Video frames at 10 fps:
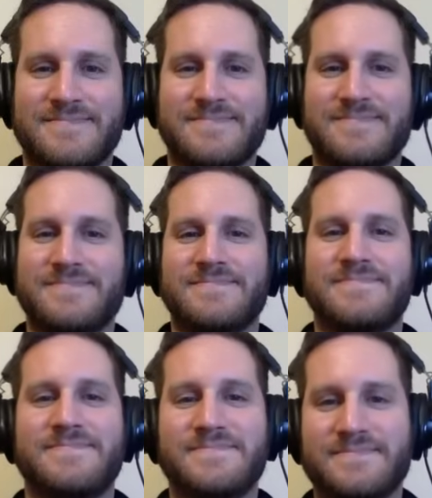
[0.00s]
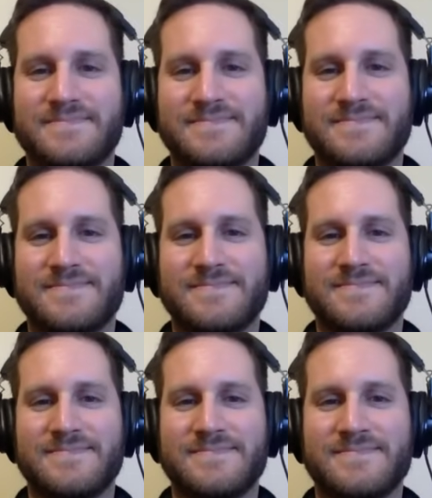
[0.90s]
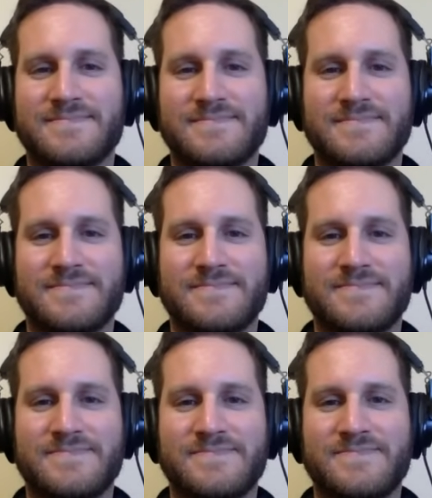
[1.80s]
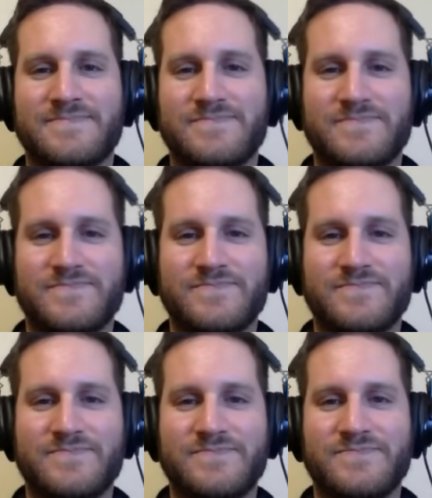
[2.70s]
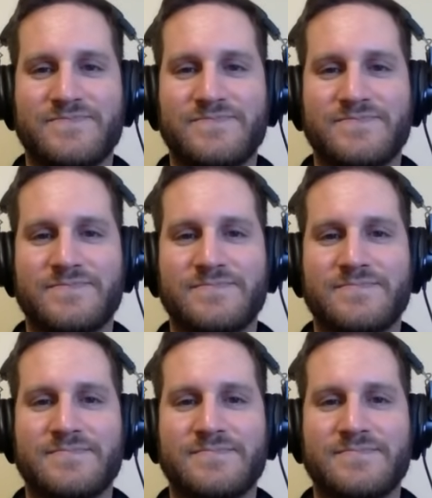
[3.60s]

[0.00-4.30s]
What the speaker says: [no speech]